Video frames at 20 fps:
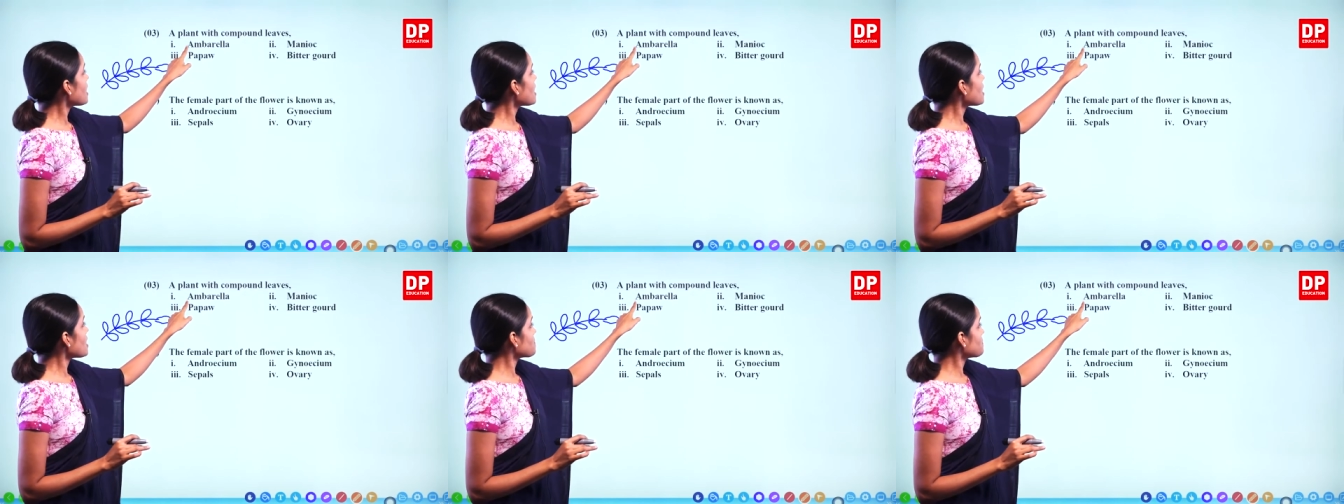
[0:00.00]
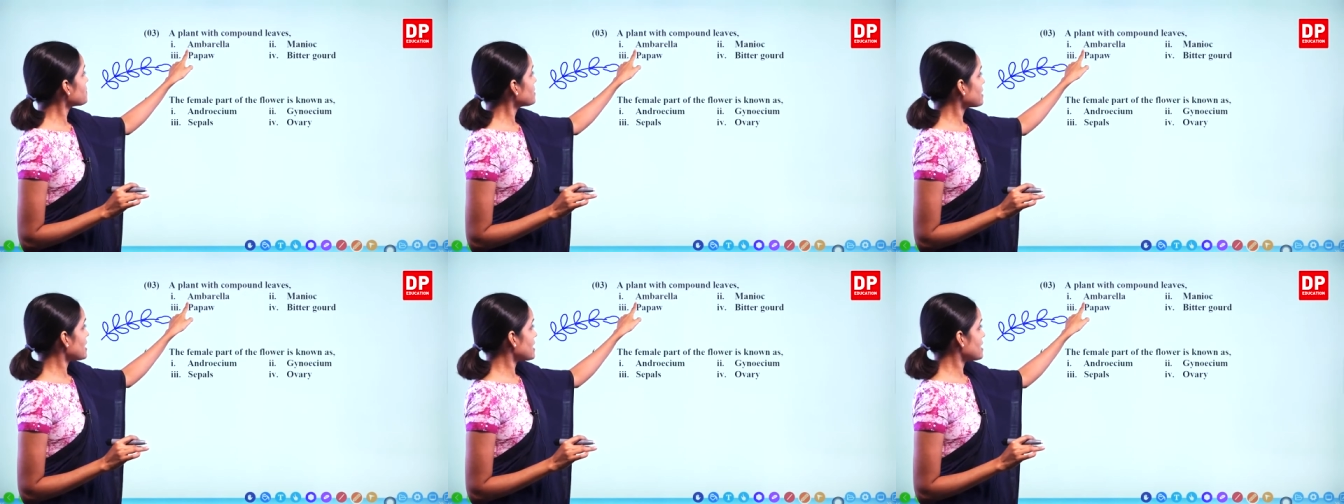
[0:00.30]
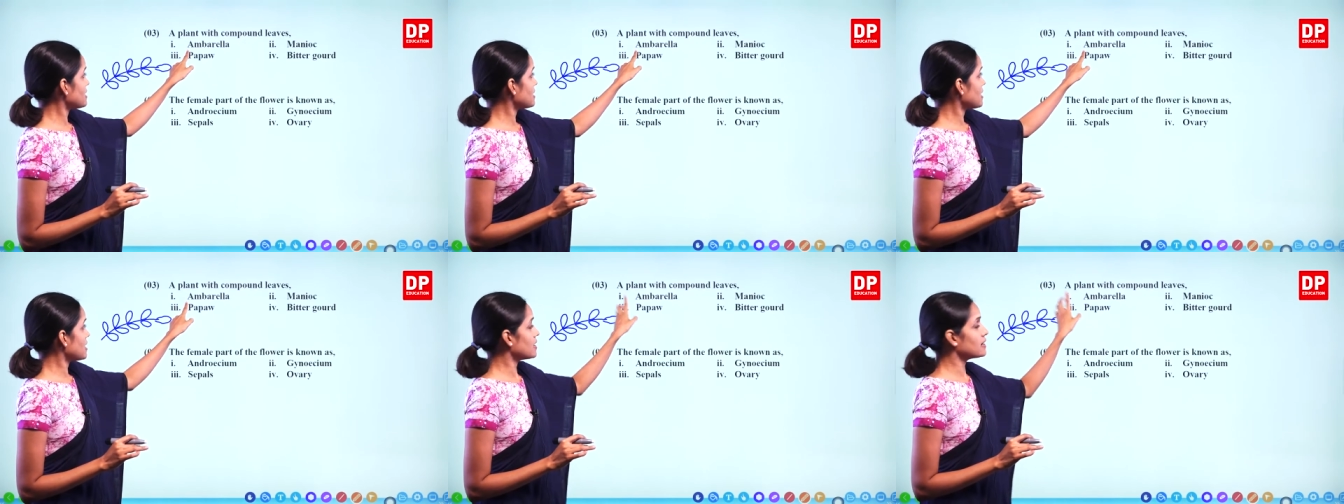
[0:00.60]

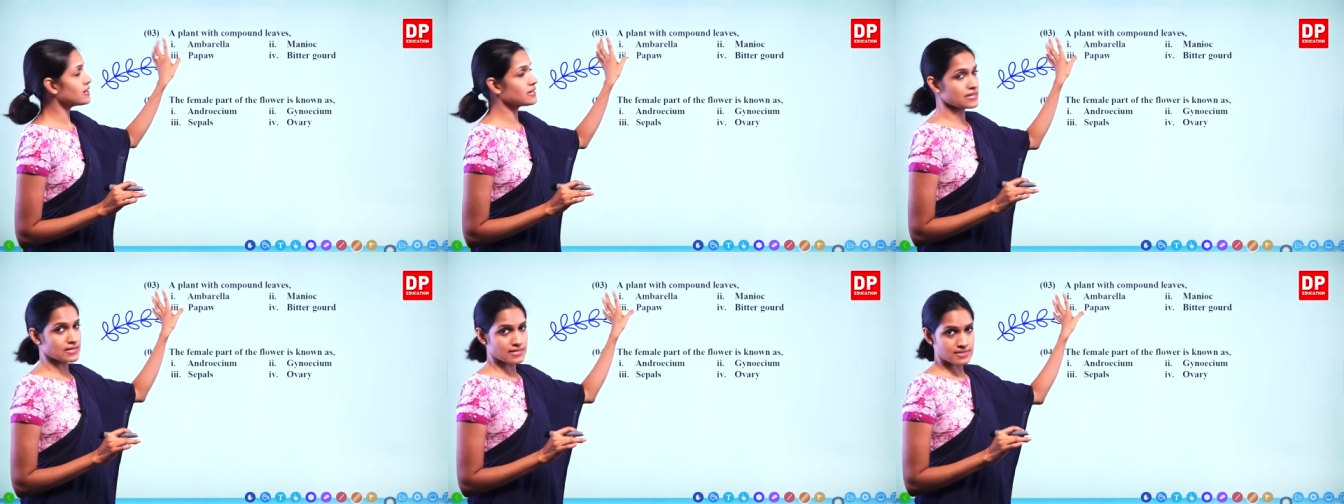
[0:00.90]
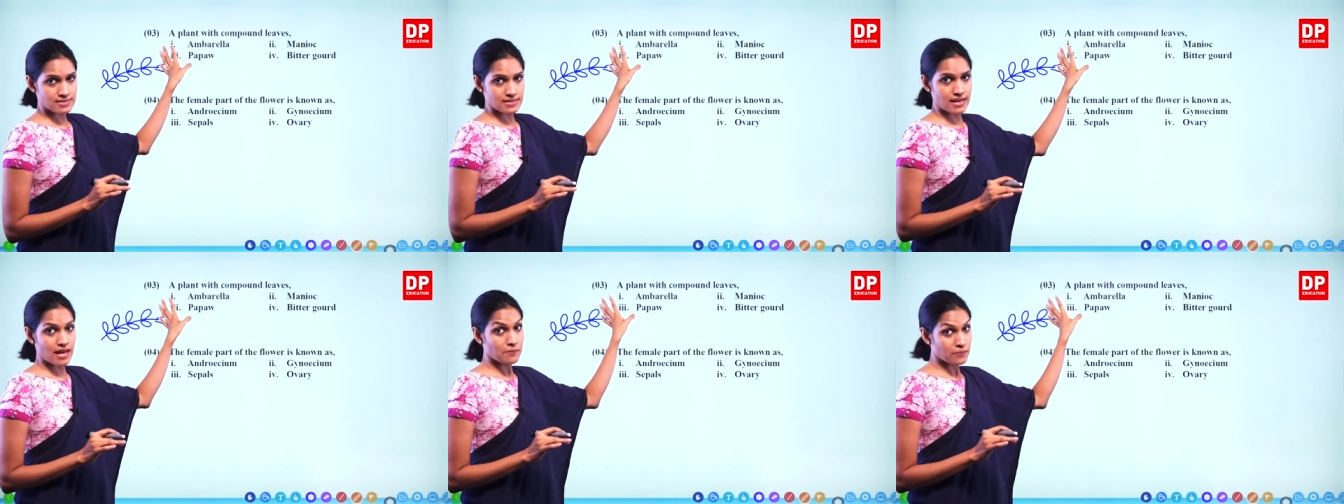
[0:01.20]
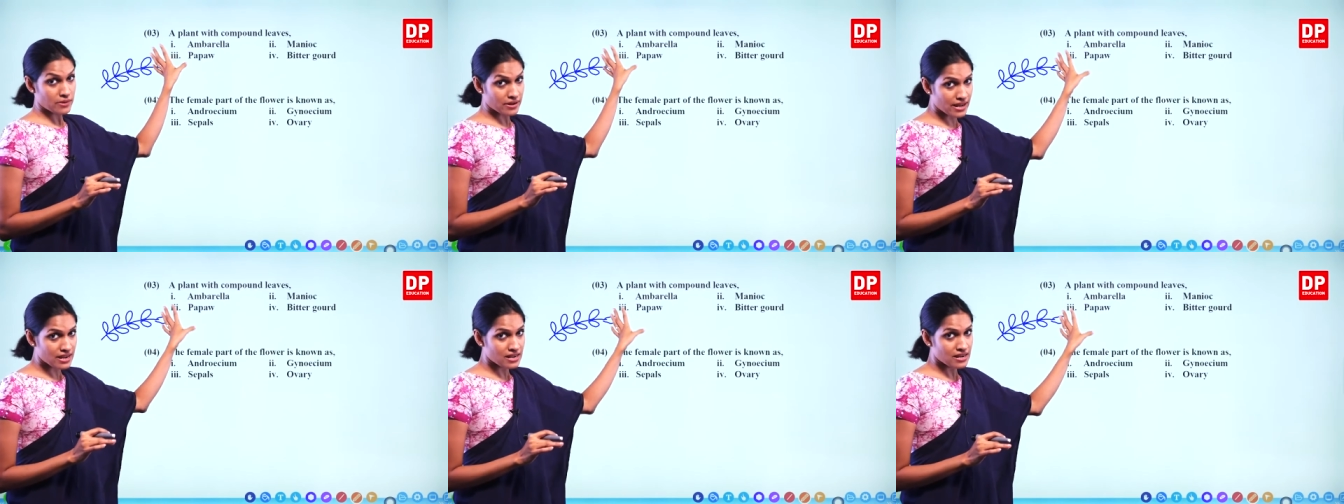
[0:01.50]
Umbrella. Yes,
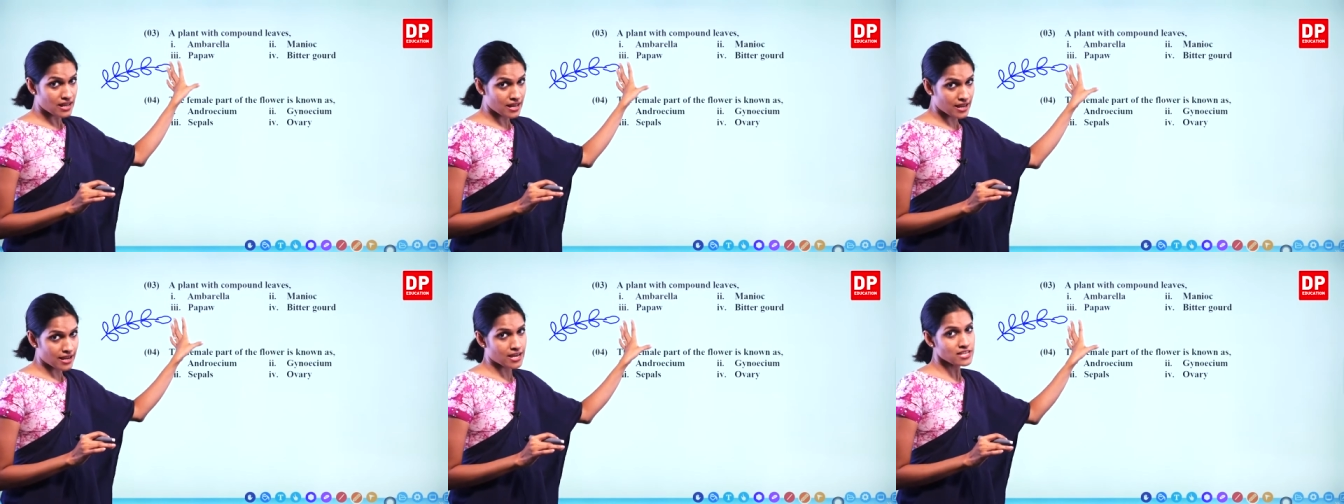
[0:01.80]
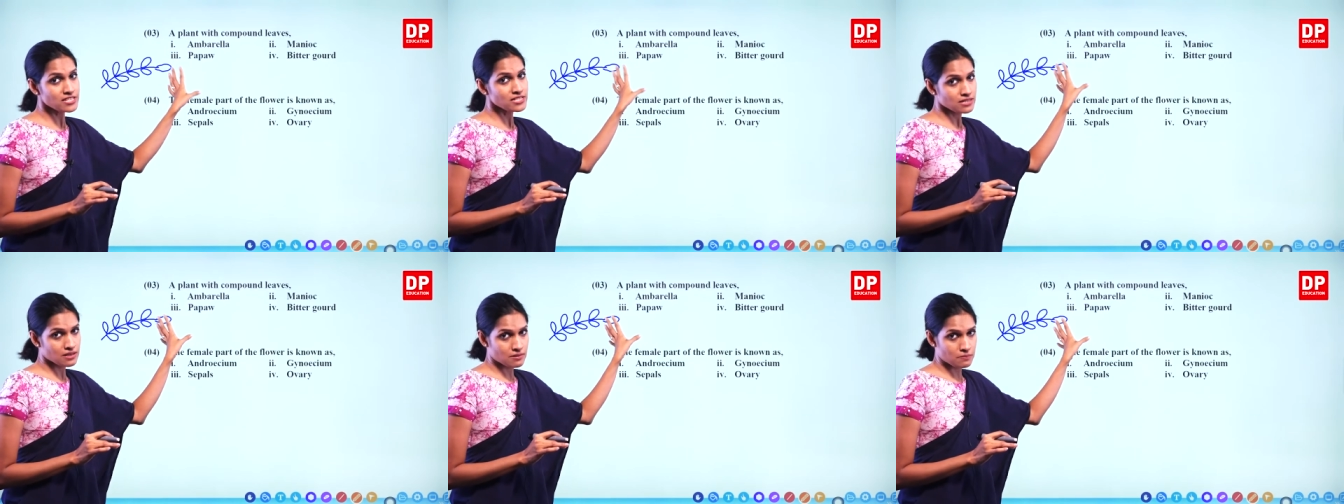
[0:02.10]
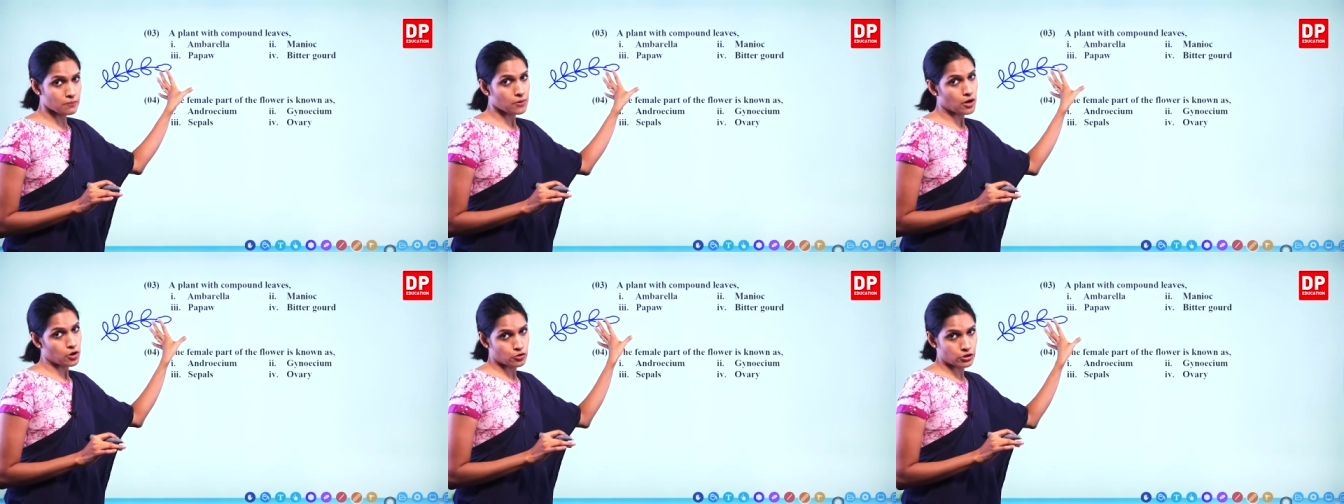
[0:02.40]
umbrella has
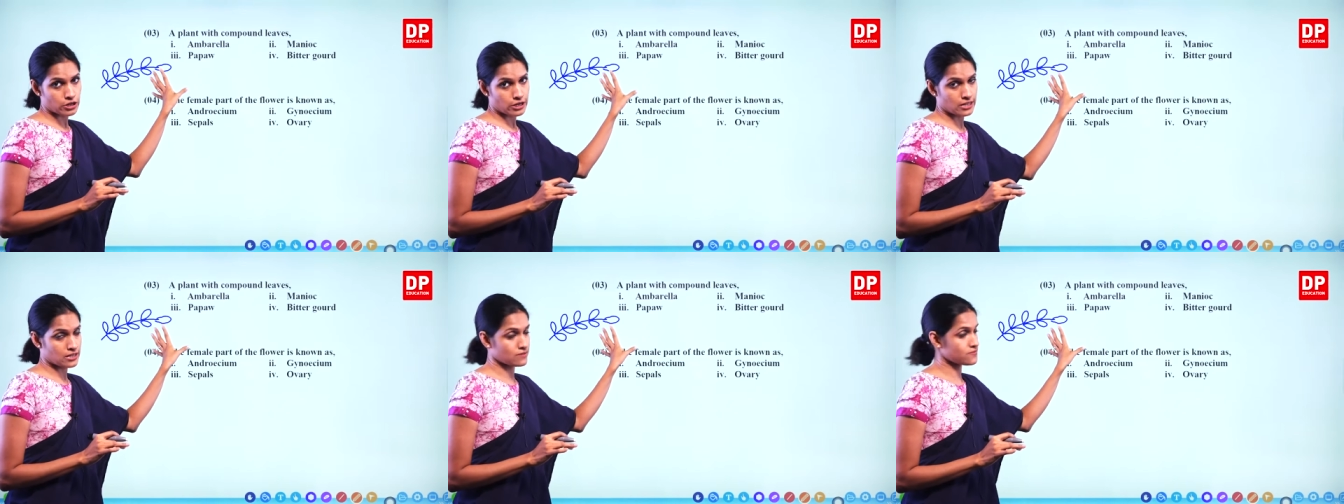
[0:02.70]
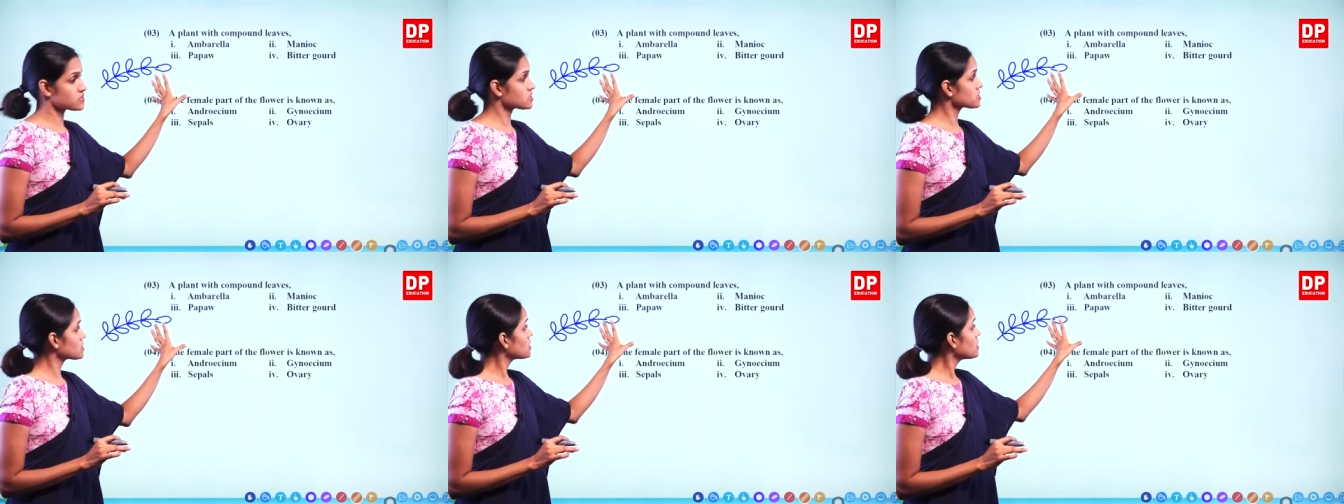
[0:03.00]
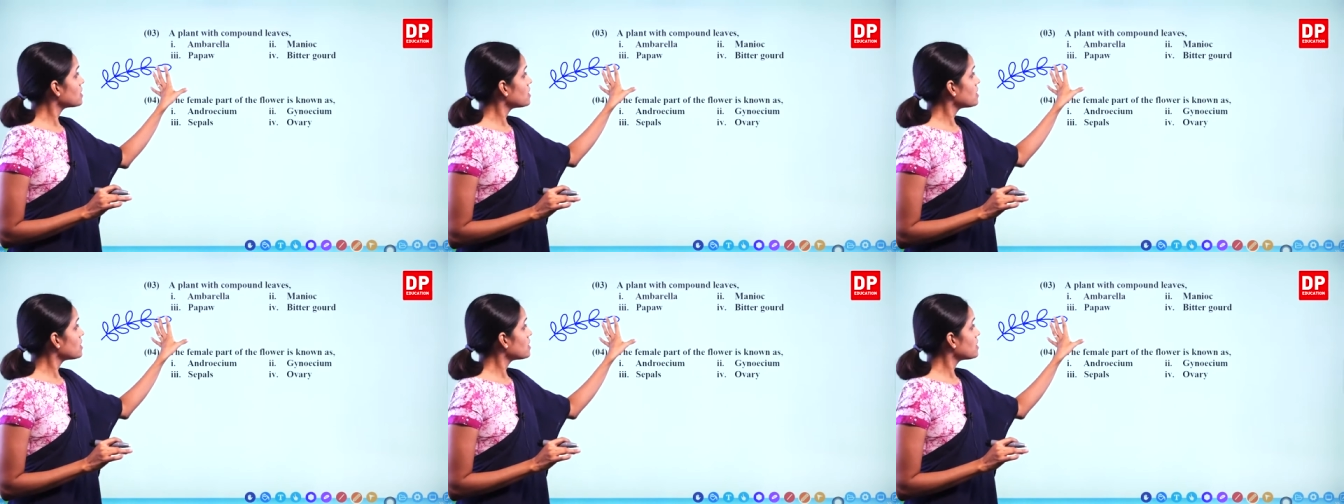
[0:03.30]
compound leaves.